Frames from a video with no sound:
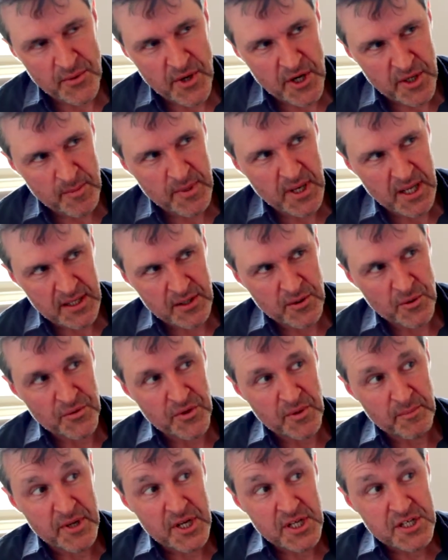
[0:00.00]
I wrote a play called
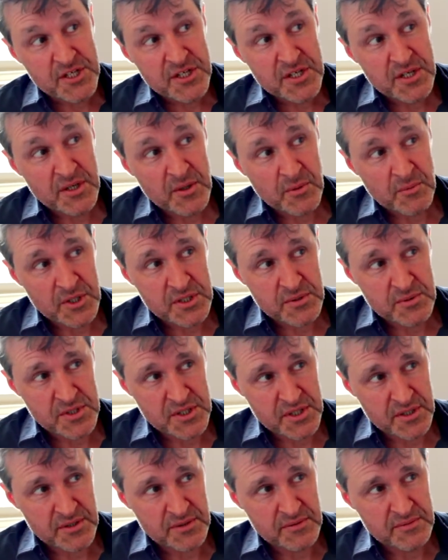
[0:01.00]
The Pitch, which
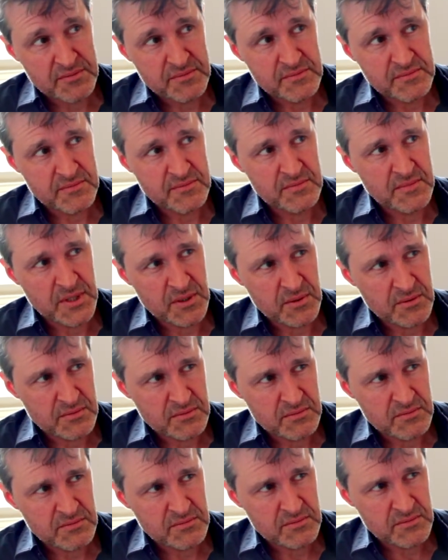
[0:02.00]
was a little